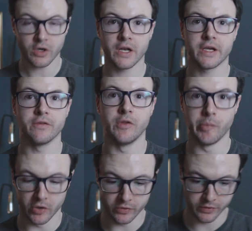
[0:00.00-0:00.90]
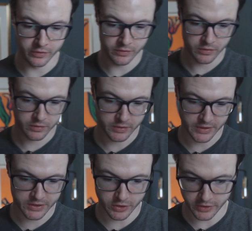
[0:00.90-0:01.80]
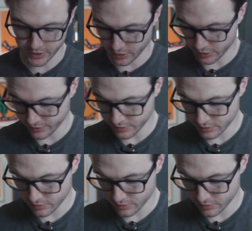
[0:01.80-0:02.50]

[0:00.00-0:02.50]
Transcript: click of the button, they're turning on.